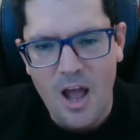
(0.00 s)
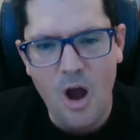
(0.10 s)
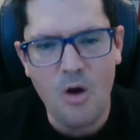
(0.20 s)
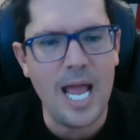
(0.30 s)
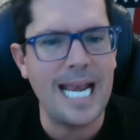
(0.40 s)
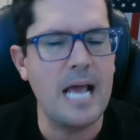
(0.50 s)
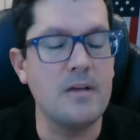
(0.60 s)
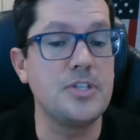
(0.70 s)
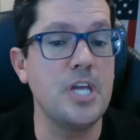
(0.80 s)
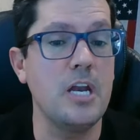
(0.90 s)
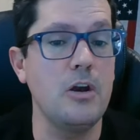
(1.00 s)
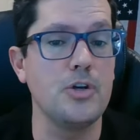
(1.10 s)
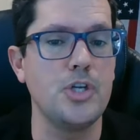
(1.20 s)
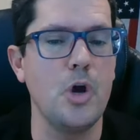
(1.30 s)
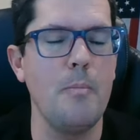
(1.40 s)
All right. Now, Senator
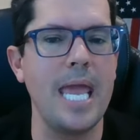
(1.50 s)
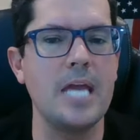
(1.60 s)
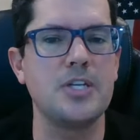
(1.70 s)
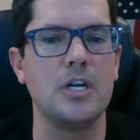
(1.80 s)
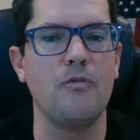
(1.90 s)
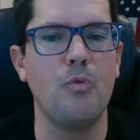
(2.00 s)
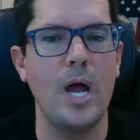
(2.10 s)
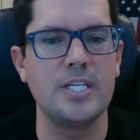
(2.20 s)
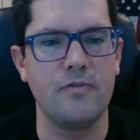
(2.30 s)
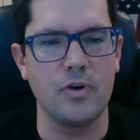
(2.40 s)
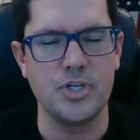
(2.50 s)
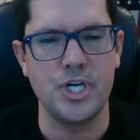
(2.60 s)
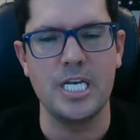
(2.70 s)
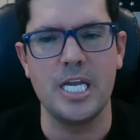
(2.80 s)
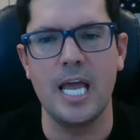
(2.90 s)
Joe Manchin of West
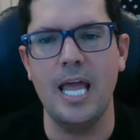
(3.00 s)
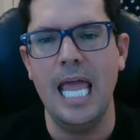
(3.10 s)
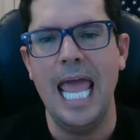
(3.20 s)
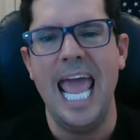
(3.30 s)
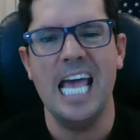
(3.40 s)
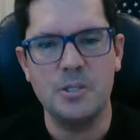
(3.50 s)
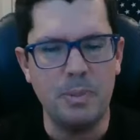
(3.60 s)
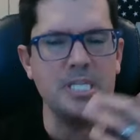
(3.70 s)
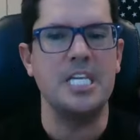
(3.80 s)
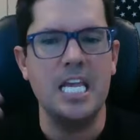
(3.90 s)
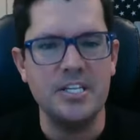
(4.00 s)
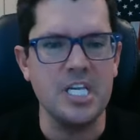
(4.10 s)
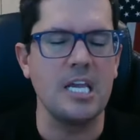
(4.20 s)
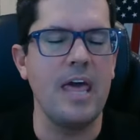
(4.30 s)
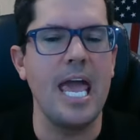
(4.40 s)
Virginia has been
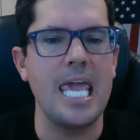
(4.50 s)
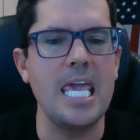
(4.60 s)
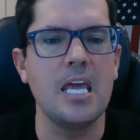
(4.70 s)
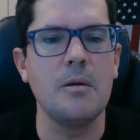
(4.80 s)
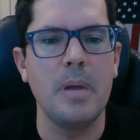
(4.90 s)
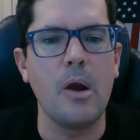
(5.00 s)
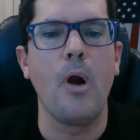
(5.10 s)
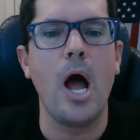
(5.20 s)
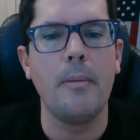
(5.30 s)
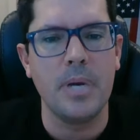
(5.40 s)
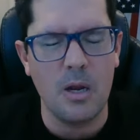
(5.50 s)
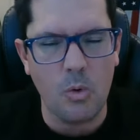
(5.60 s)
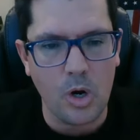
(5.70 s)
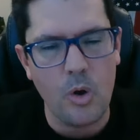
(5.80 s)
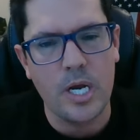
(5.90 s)
teasing that he and Mitt Romney
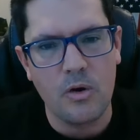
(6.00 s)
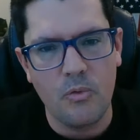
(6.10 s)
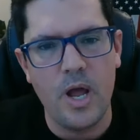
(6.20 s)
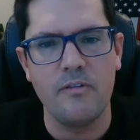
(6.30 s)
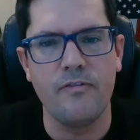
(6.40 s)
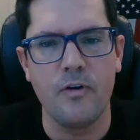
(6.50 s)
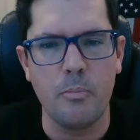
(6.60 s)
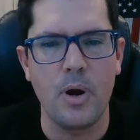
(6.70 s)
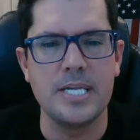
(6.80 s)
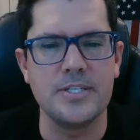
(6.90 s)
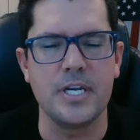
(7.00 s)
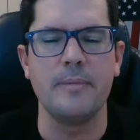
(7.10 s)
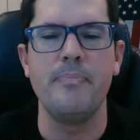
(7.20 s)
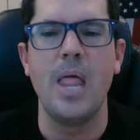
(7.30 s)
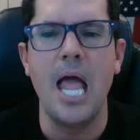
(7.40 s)
were going to run for
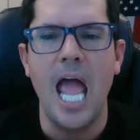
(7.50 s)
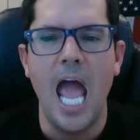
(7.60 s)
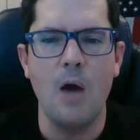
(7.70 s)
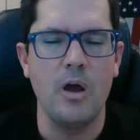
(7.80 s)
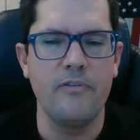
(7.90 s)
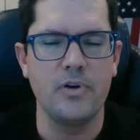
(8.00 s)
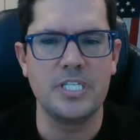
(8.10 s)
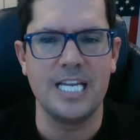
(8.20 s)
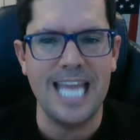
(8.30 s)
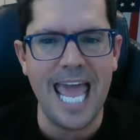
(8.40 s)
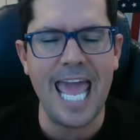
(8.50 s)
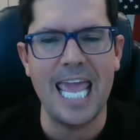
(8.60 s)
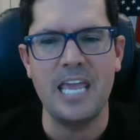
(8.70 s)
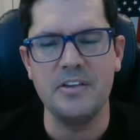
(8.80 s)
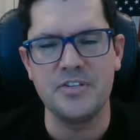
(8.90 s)
president. However,
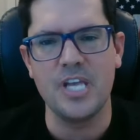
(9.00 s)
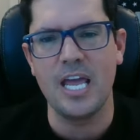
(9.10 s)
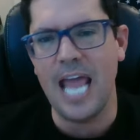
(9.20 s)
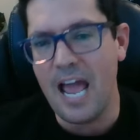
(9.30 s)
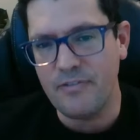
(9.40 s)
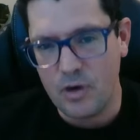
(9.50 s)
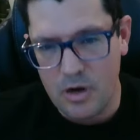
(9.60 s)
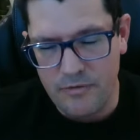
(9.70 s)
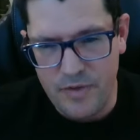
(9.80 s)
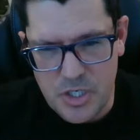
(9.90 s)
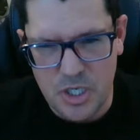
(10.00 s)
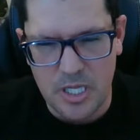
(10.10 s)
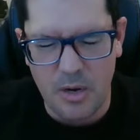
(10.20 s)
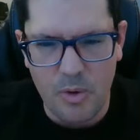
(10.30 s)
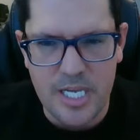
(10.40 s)
today he said, after
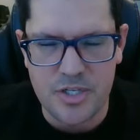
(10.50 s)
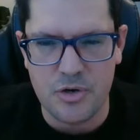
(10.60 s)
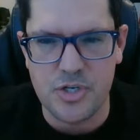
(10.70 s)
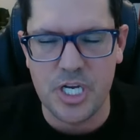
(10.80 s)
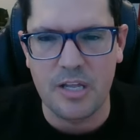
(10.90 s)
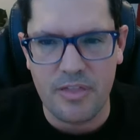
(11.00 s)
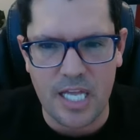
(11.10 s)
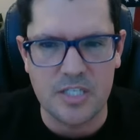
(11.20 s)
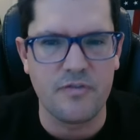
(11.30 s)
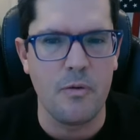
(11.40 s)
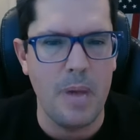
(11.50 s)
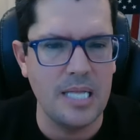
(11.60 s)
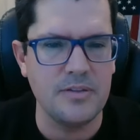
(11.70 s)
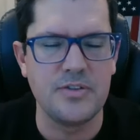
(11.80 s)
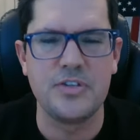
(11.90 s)
officially researching things for
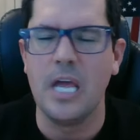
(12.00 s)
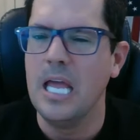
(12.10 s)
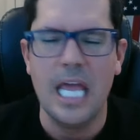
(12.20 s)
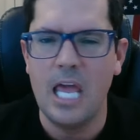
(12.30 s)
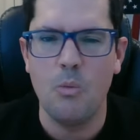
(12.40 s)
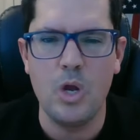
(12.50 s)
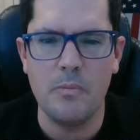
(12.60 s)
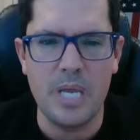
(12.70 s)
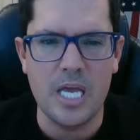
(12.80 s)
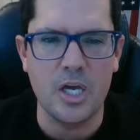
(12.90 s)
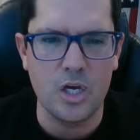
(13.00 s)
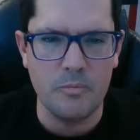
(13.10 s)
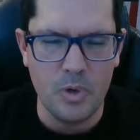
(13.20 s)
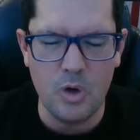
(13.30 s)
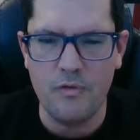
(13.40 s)
months, it wouldn't be a
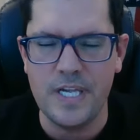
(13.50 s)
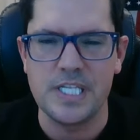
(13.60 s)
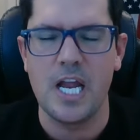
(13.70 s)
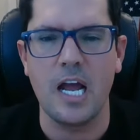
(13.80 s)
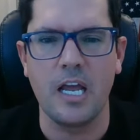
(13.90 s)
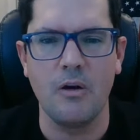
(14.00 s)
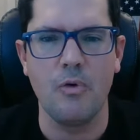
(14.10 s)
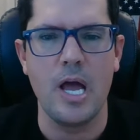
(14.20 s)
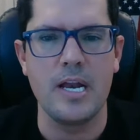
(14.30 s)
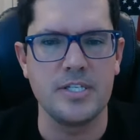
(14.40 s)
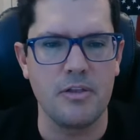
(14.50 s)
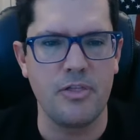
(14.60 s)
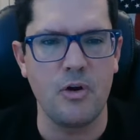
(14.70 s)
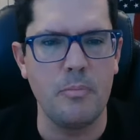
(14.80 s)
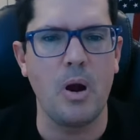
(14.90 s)
good move. He's not going to run as a
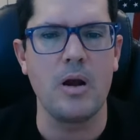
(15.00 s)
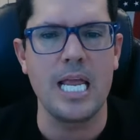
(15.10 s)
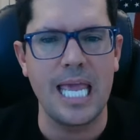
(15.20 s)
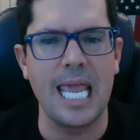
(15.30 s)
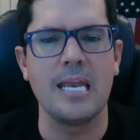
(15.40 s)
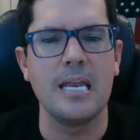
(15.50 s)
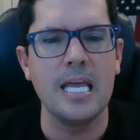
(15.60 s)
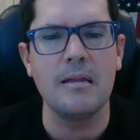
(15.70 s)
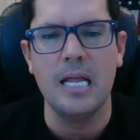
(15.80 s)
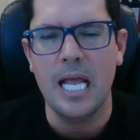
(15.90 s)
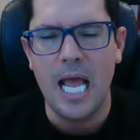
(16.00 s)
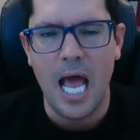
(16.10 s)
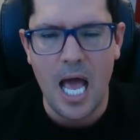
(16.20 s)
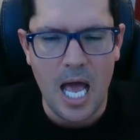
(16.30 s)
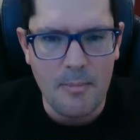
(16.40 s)
third party candidate.
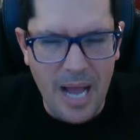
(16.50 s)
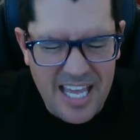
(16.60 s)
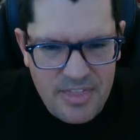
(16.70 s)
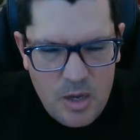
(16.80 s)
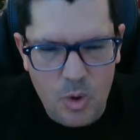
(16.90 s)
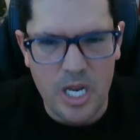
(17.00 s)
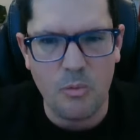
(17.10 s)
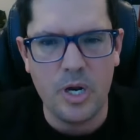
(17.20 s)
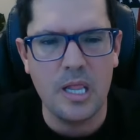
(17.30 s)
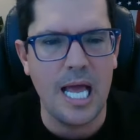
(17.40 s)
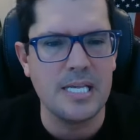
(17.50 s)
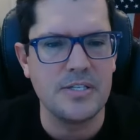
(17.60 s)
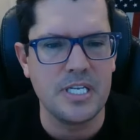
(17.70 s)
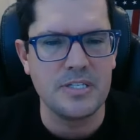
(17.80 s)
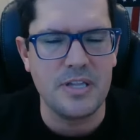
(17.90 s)
Um, I think what he
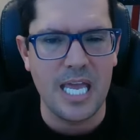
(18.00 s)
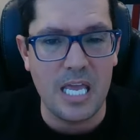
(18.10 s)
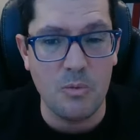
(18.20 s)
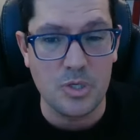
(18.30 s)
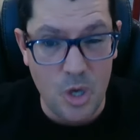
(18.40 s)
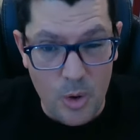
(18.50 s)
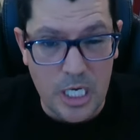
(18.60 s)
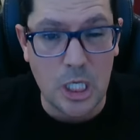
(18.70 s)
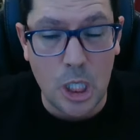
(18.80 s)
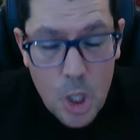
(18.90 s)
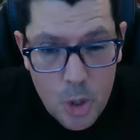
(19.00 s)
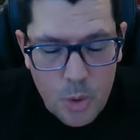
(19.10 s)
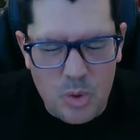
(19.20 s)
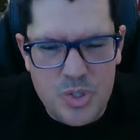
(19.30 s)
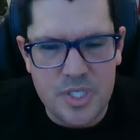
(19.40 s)
realized is that he was going to
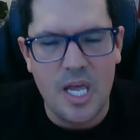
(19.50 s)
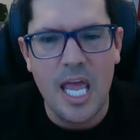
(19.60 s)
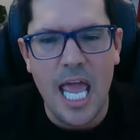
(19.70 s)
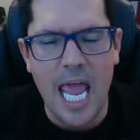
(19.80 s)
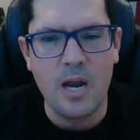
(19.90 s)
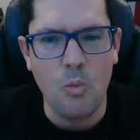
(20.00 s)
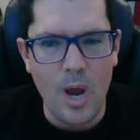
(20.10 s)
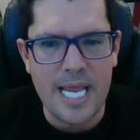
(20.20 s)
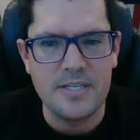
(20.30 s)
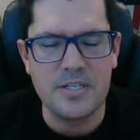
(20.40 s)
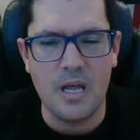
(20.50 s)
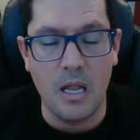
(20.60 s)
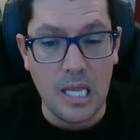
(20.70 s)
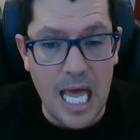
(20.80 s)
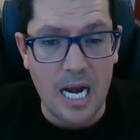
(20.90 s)
lose and waste a
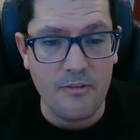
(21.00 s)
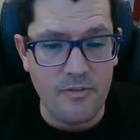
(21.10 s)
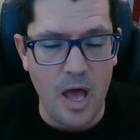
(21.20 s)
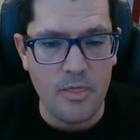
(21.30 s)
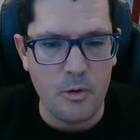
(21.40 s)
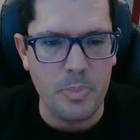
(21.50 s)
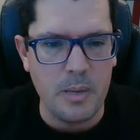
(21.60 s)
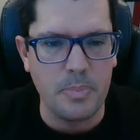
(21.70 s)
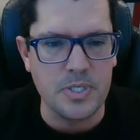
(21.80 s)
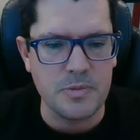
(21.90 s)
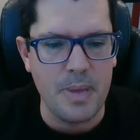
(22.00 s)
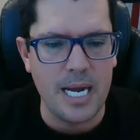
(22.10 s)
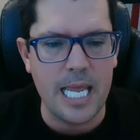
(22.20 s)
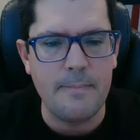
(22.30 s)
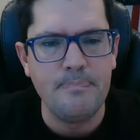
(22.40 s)
lot of other people's
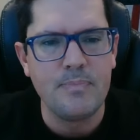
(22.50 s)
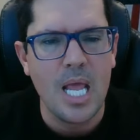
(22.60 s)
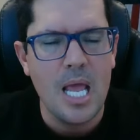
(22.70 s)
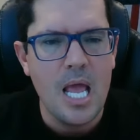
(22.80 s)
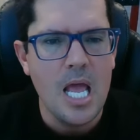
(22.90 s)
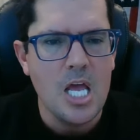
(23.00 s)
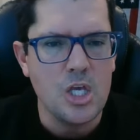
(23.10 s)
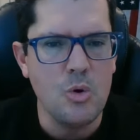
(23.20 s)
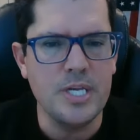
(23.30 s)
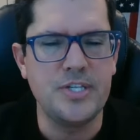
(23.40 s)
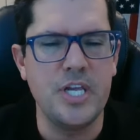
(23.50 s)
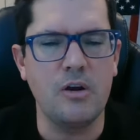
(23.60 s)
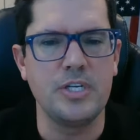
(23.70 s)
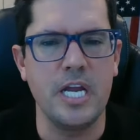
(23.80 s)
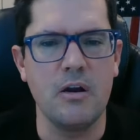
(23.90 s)
money. U.S.
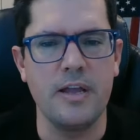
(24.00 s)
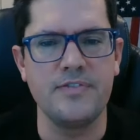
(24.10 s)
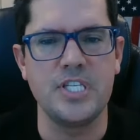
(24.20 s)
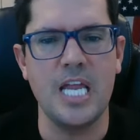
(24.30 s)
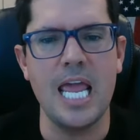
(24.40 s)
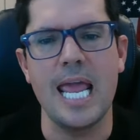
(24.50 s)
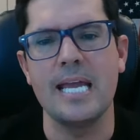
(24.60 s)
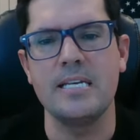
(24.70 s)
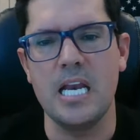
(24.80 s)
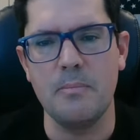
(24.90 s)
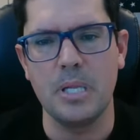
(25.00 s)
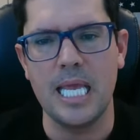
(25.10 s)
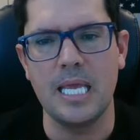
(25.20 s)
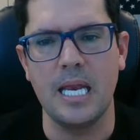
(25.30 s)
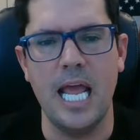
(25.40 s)
Secretary of State Antony
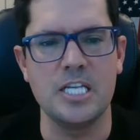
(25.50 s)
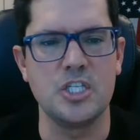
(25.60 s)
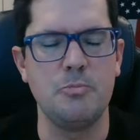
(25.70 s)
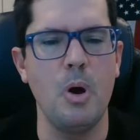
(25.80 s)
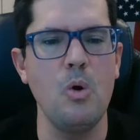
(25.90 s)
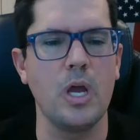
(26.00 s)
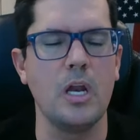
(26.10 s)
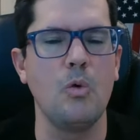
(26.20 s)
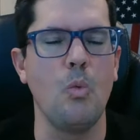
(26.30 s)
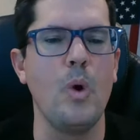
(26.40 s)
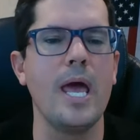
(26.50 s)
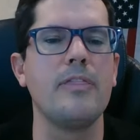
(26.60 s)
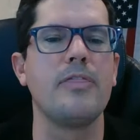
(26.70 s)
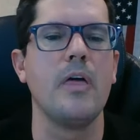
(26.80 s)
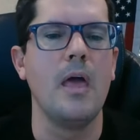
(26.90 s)
Blinken has spoken
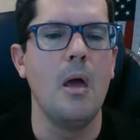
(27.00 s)
with